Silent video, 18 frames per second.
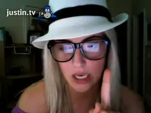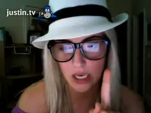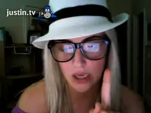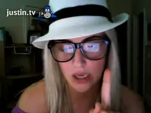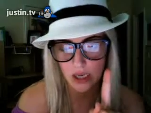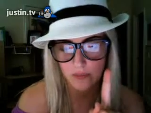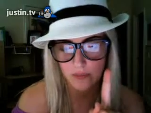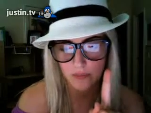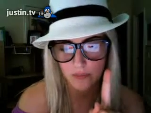
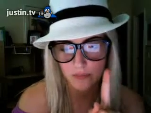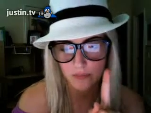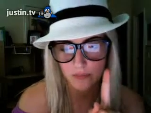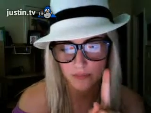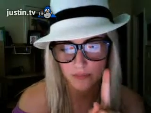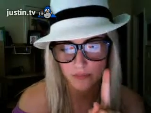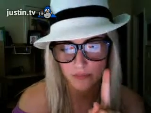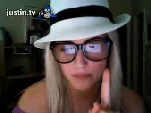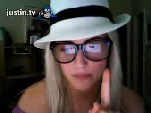
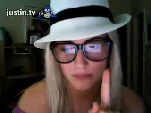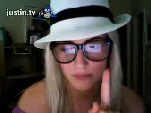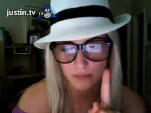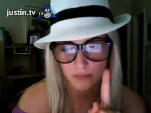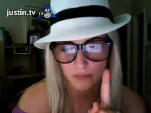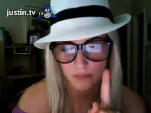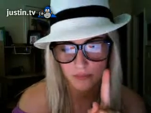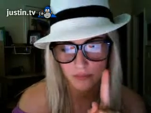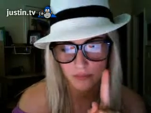
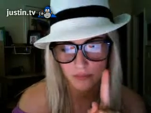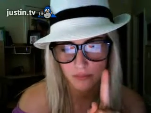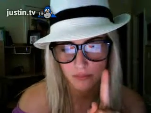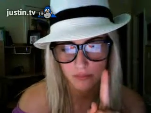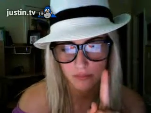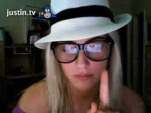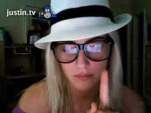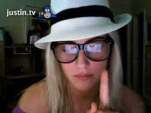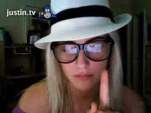
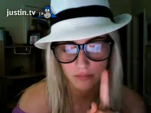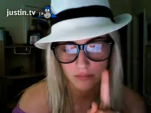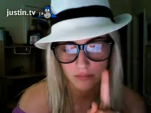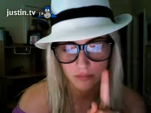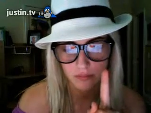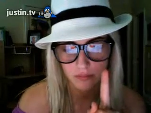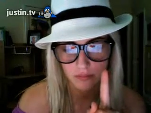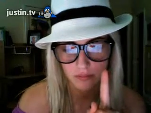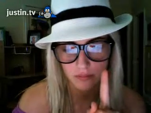
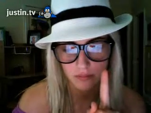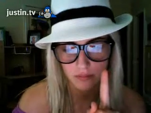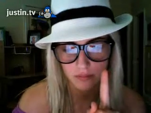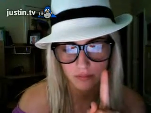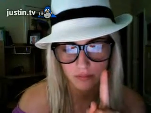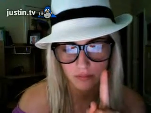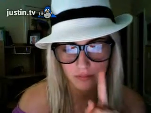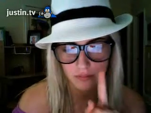(no one is talking)